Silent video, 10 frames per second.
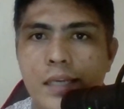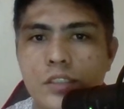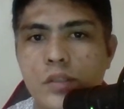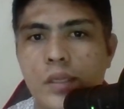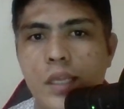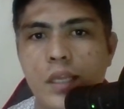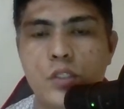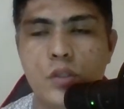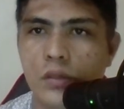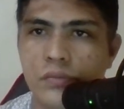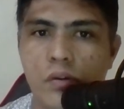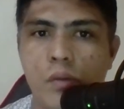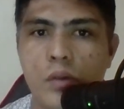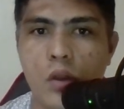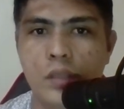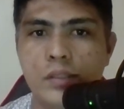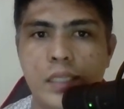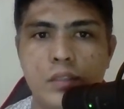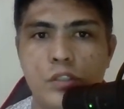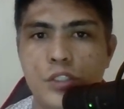how to edit short form
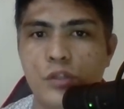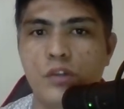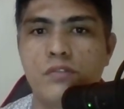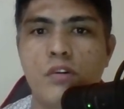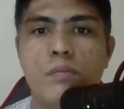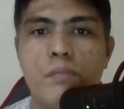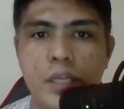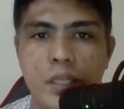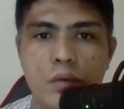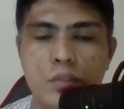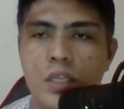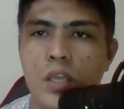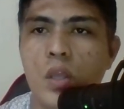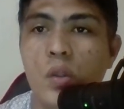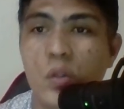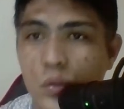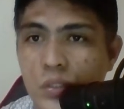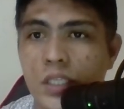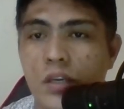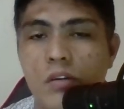content or short form videos
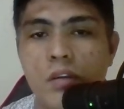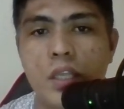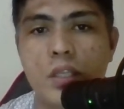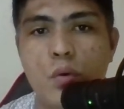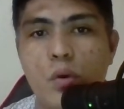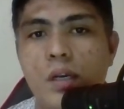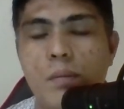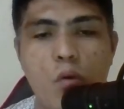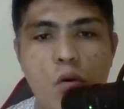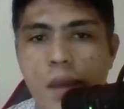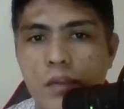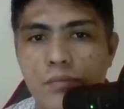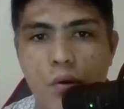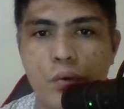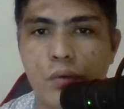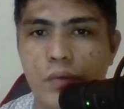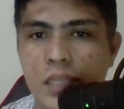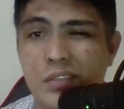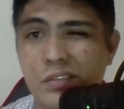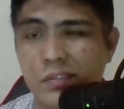using only your mobile phone
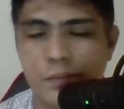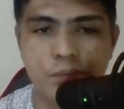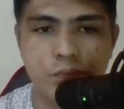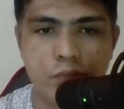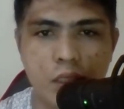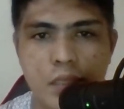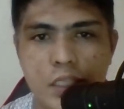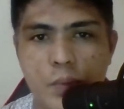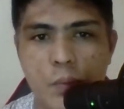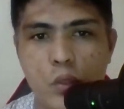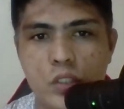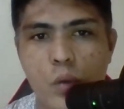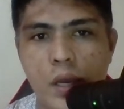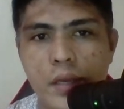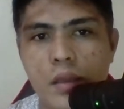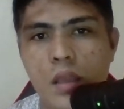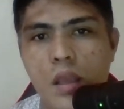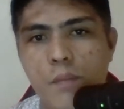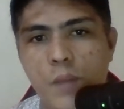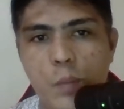right so that's my bonus one
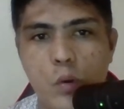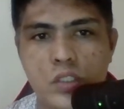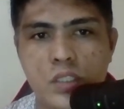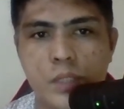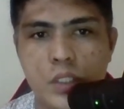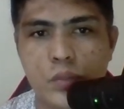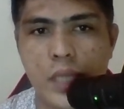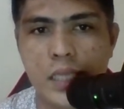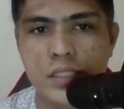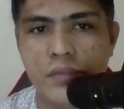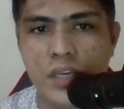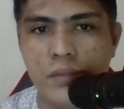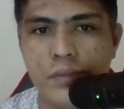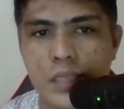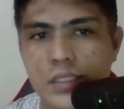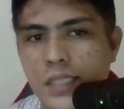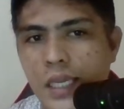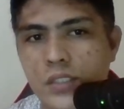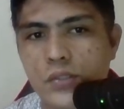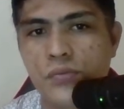my bonus number two guys I'm gonna give you access
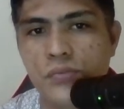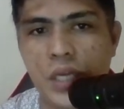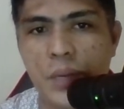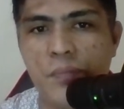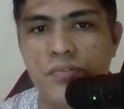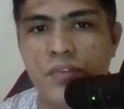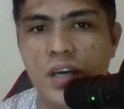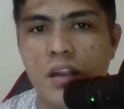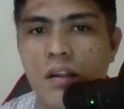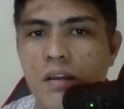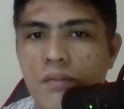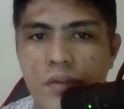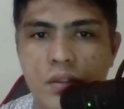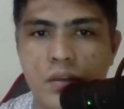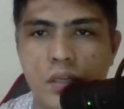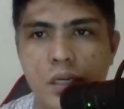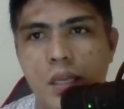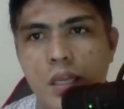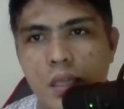guys to free funnel builder